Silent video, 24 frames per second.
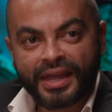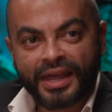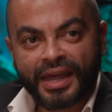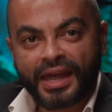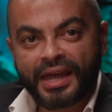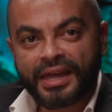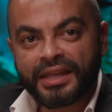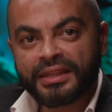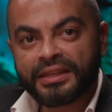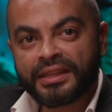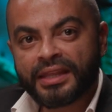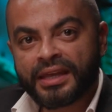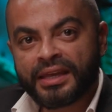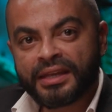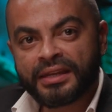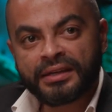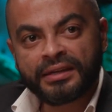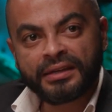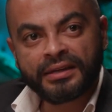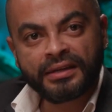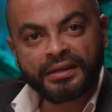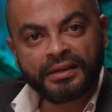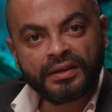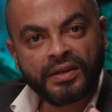And
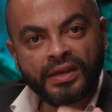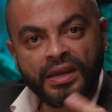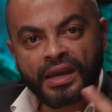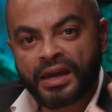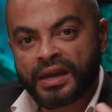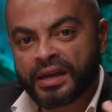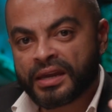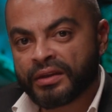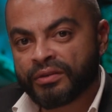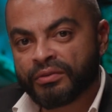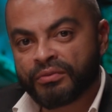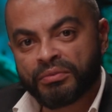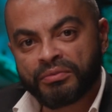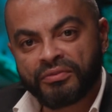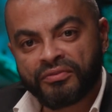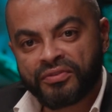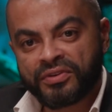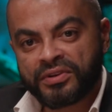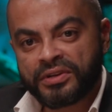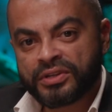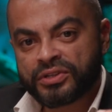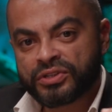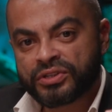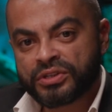then
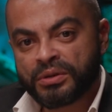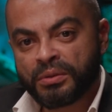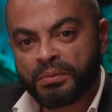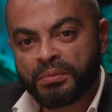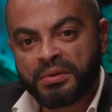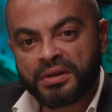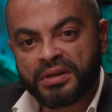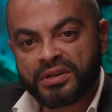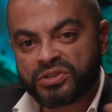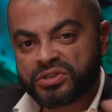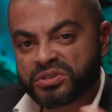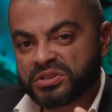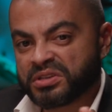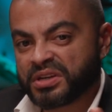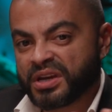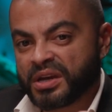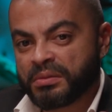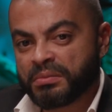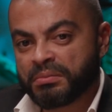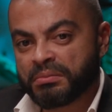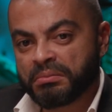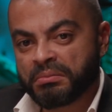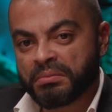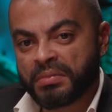finished the beach,
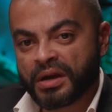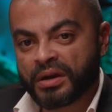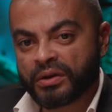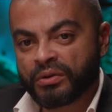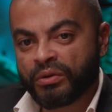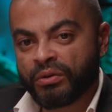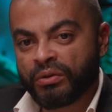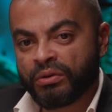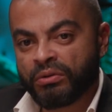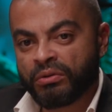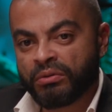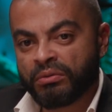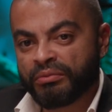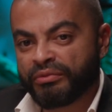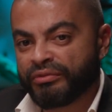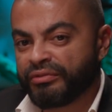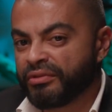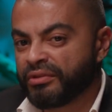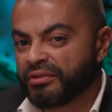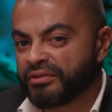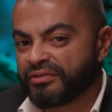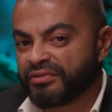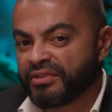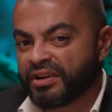came back home
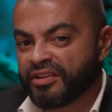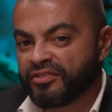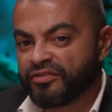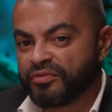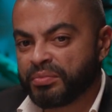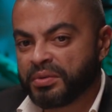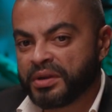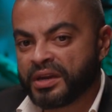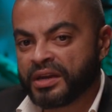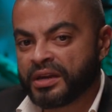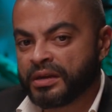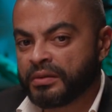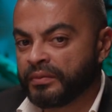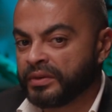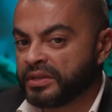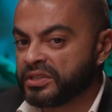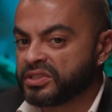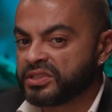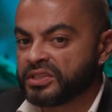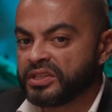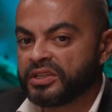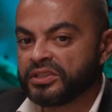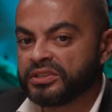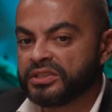for 5 p.m. I
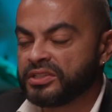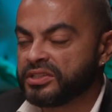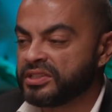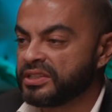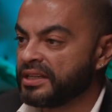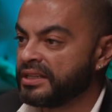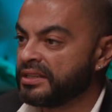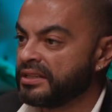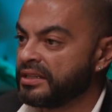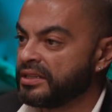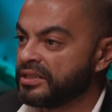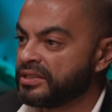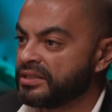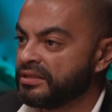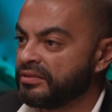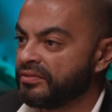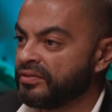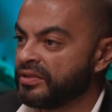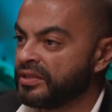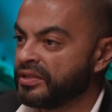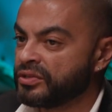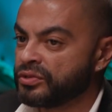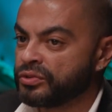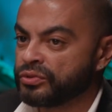started sending
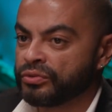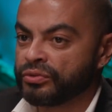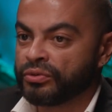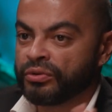CVs to